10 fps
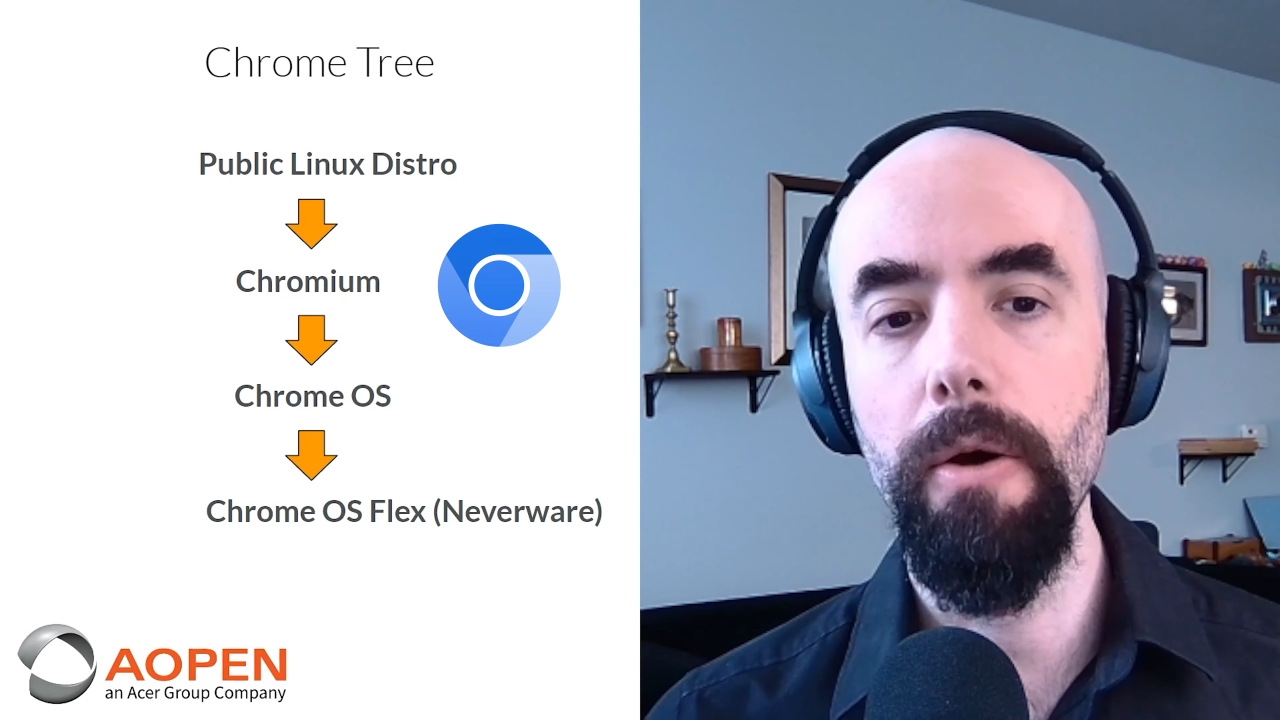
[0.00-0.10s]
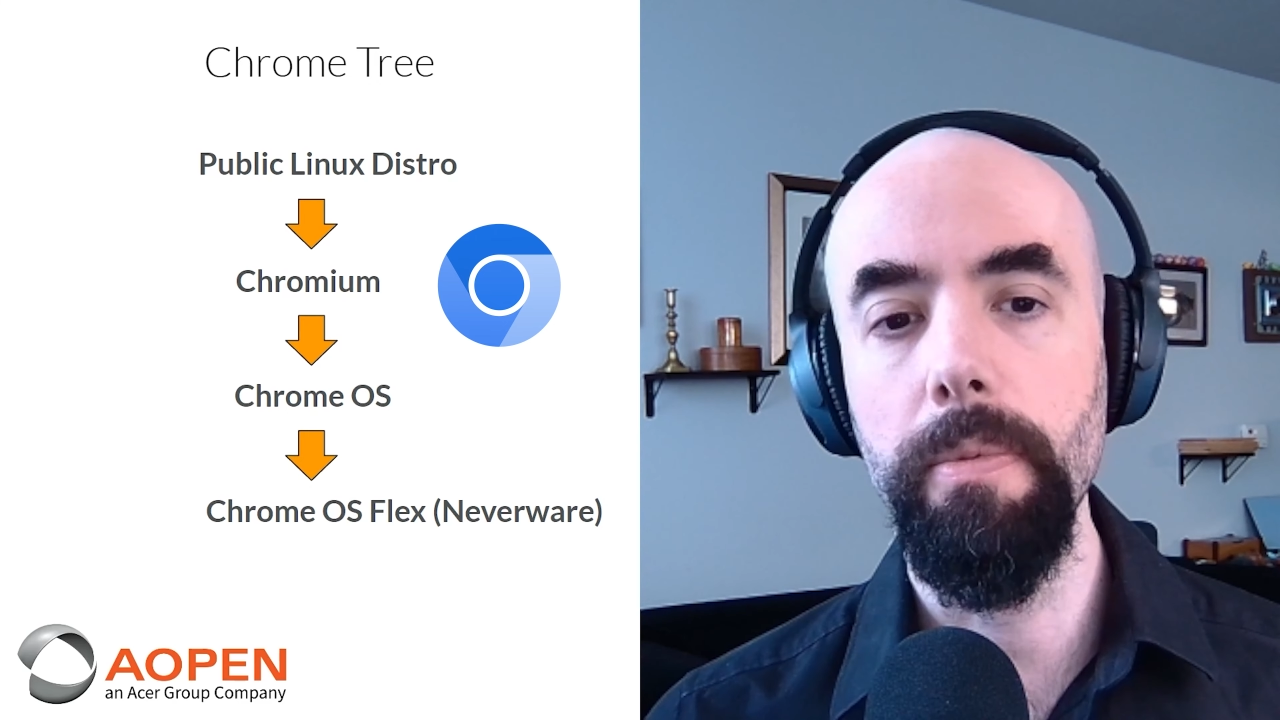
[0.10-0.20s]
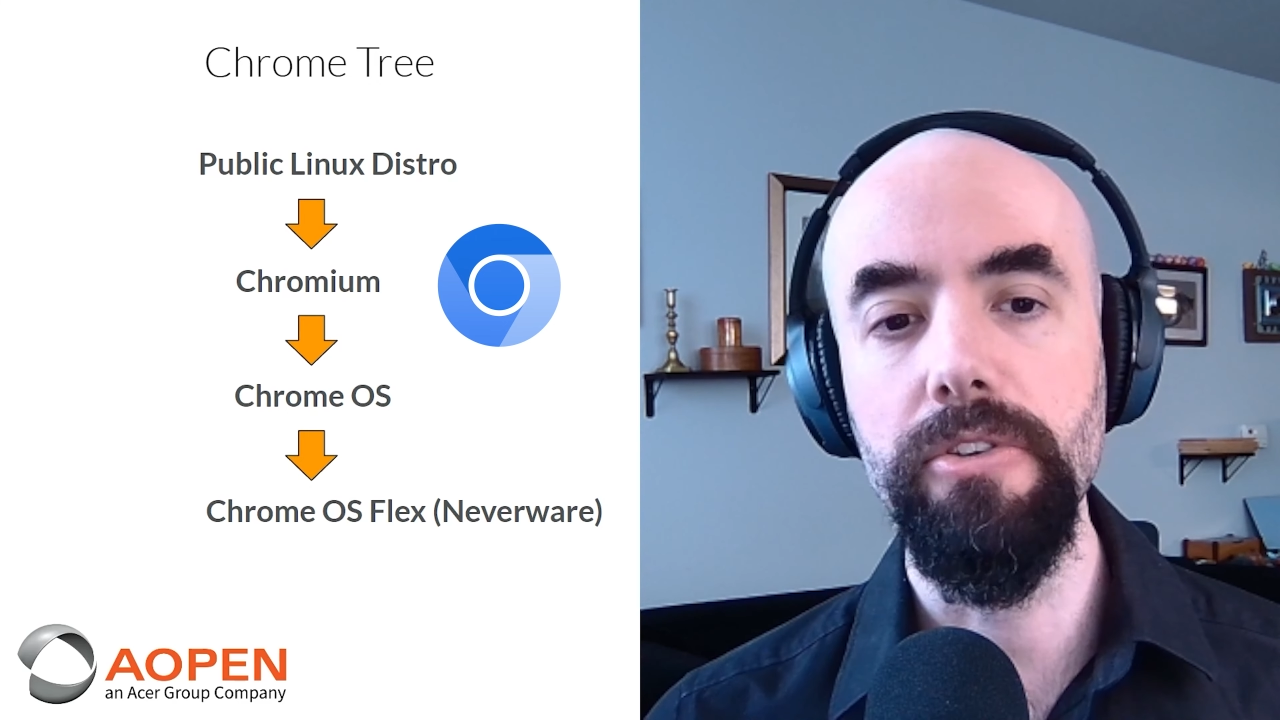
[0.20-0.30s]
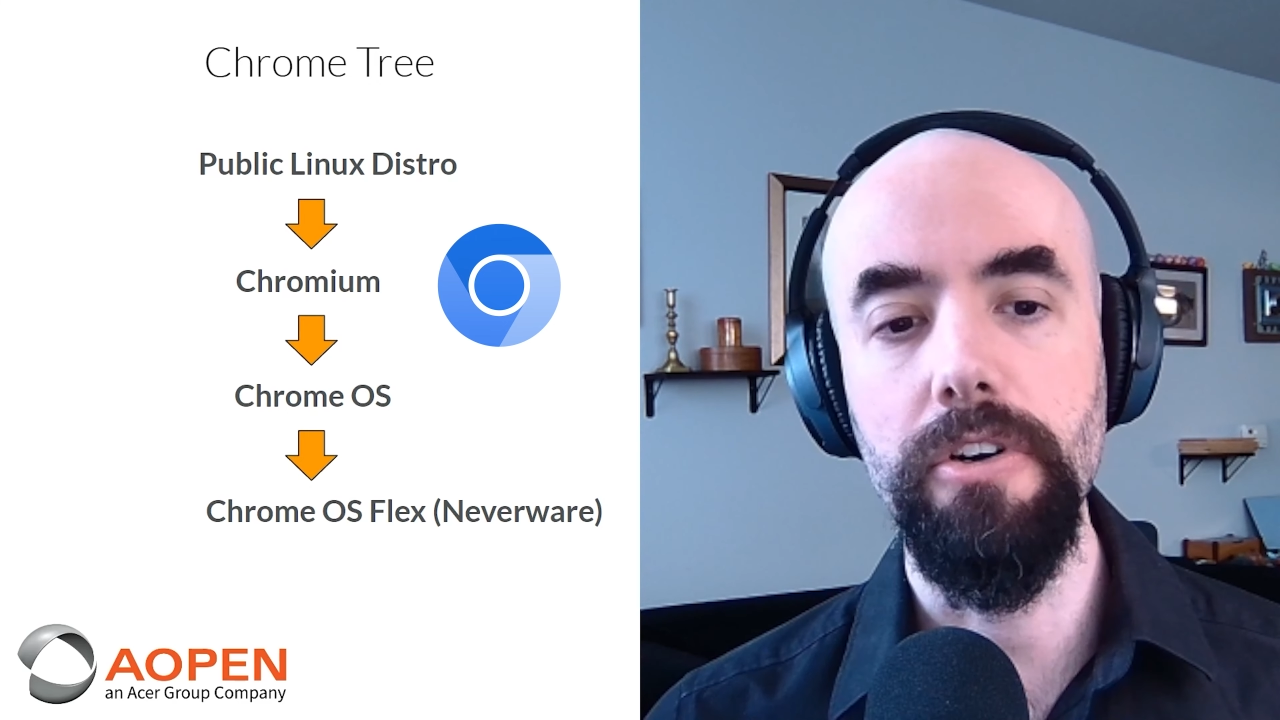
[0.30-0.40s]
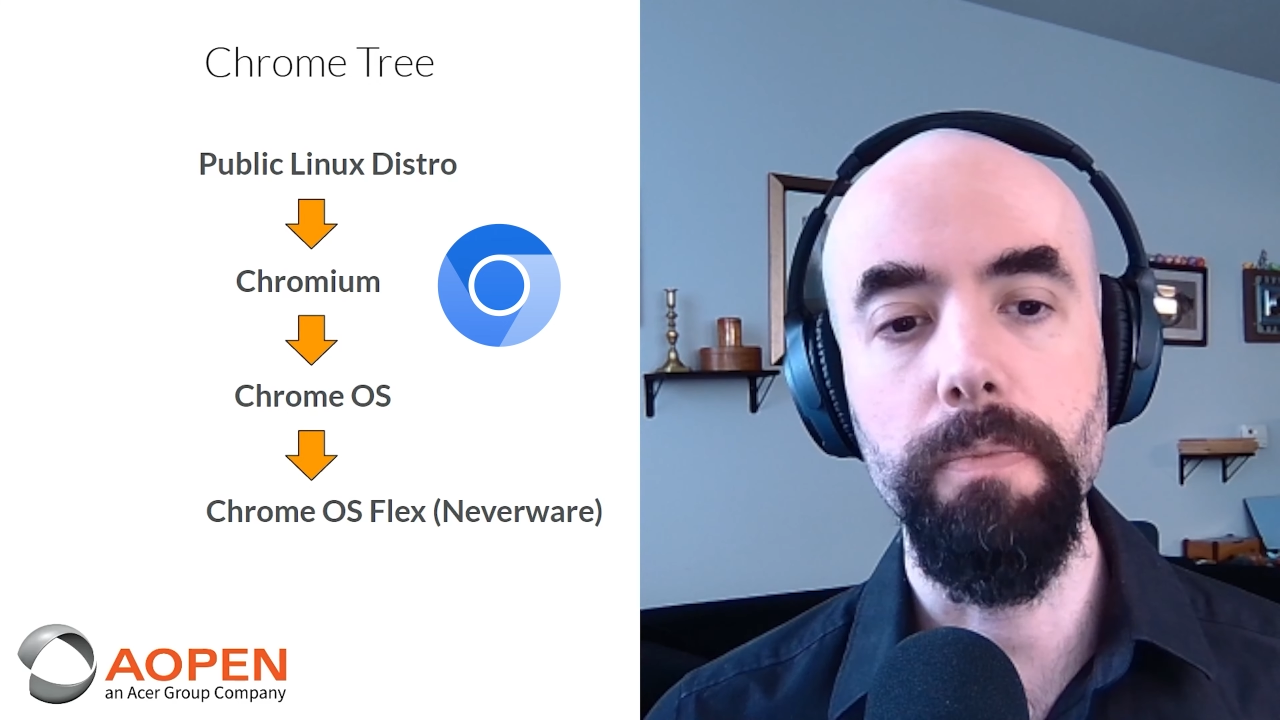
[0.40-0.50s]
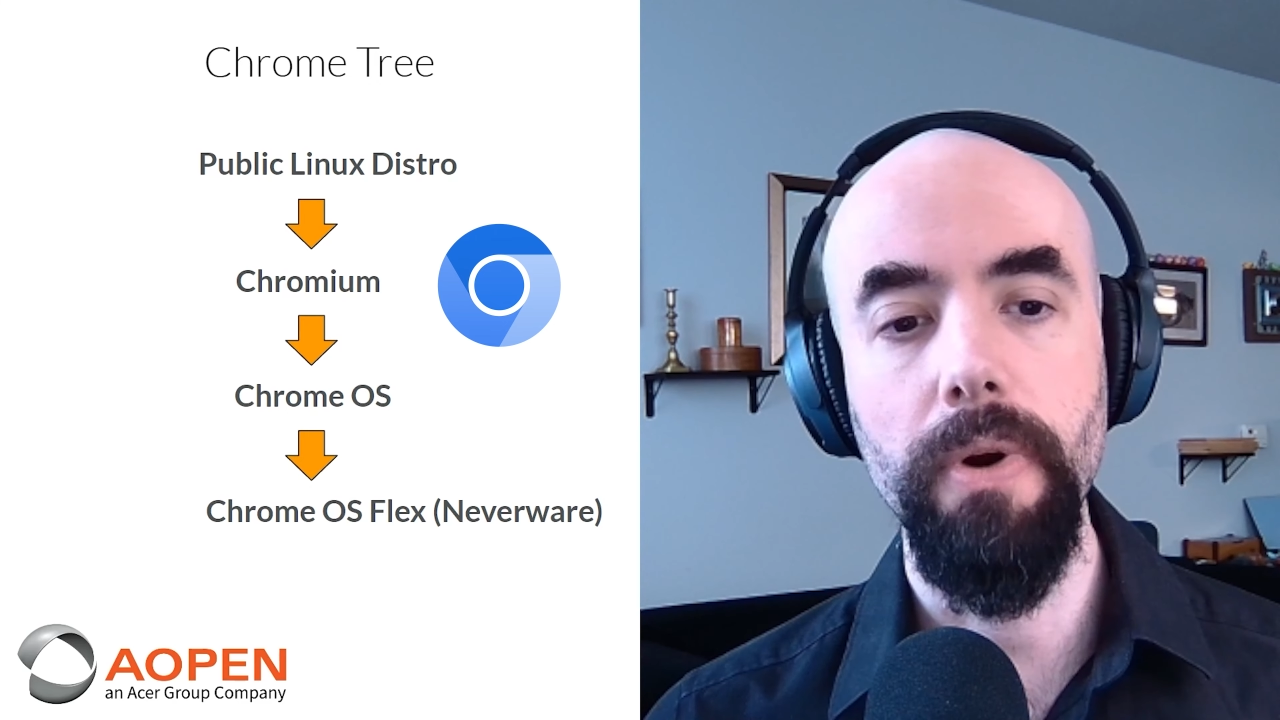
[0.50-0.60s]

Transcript: open source